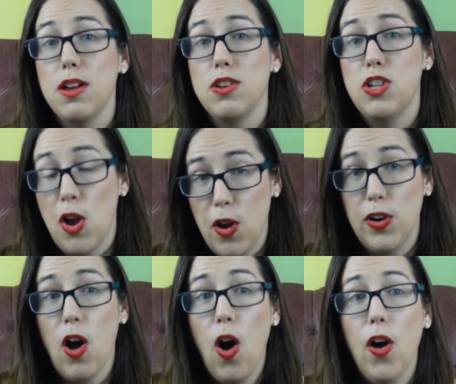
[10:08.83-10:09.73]

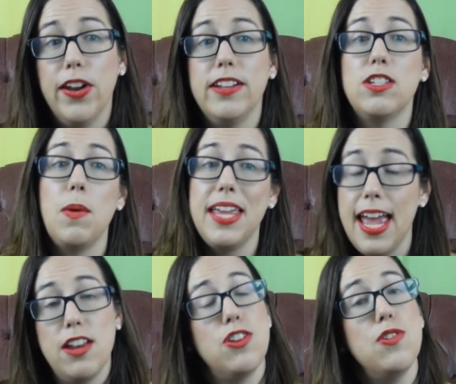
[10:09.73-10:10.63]
turn on. And so
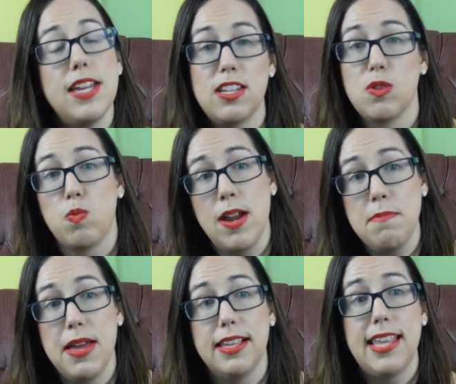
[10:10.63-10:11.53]
again, you get to
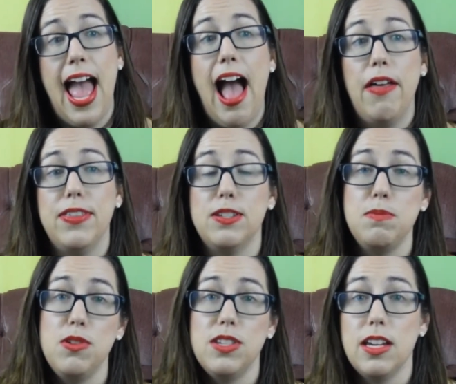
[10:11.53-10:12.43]
remix how this
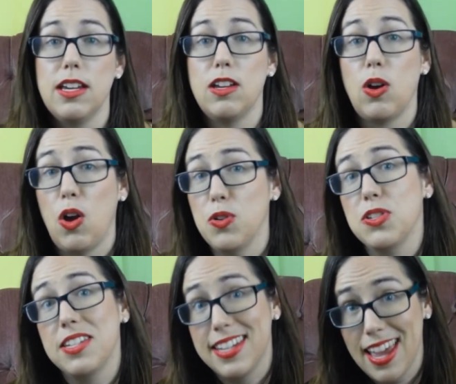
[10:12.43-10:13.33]
music
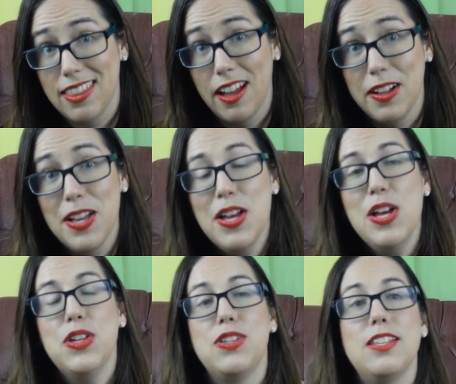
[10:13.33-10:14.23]
goes together.
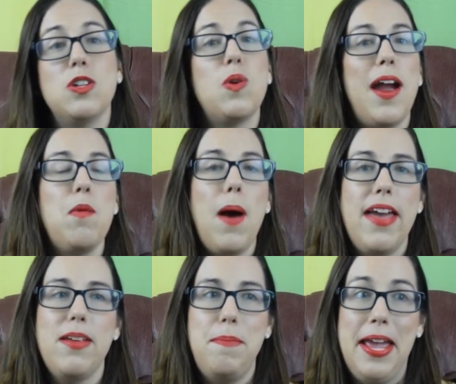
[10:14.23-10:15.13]
So that's a great
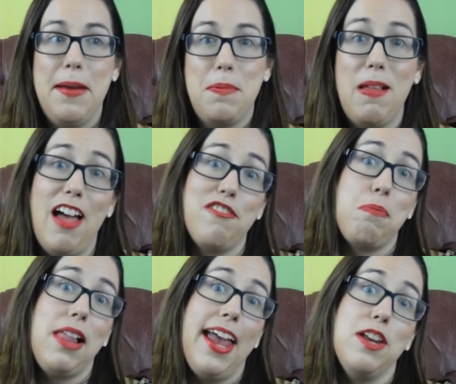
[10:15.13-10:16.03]
way that people have
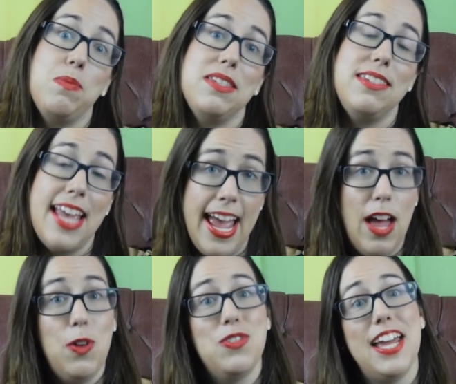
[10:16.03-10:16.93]
played with
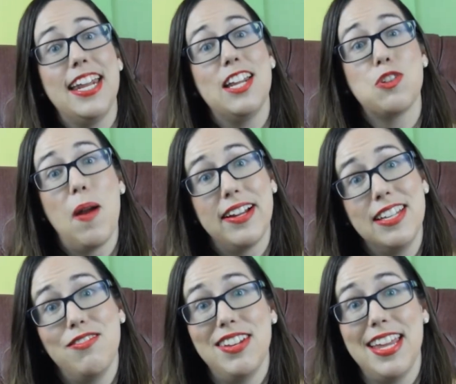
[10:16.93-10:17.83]
sound and
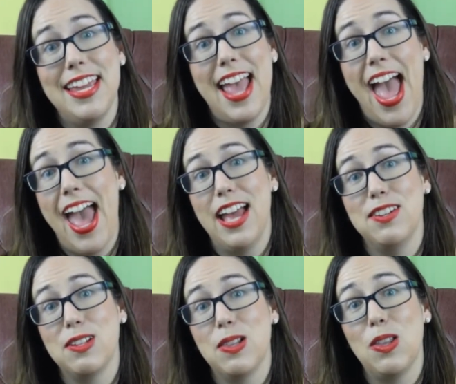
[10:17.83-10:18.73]
interactivity
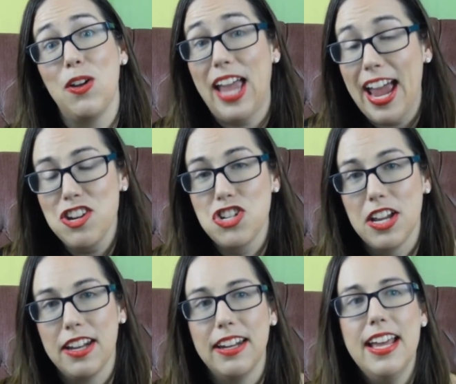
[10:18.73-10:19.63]
and
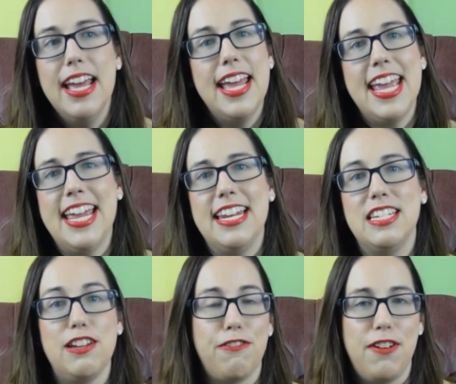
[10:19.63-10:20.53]
location in
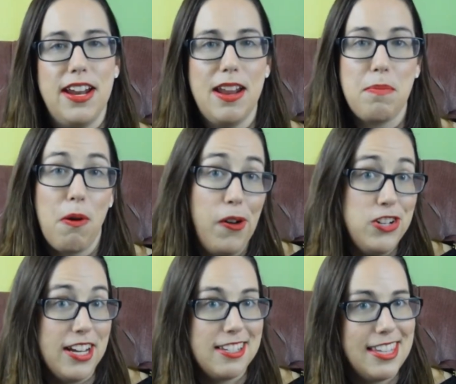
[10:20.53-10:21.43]
different
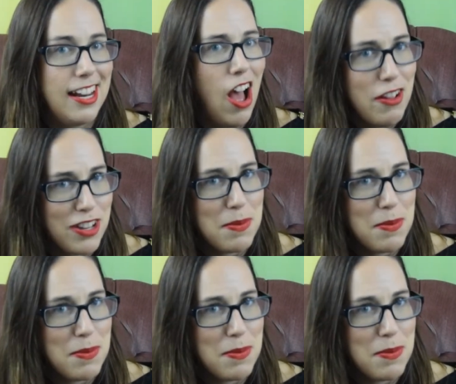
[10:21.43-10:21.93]
projects that I've come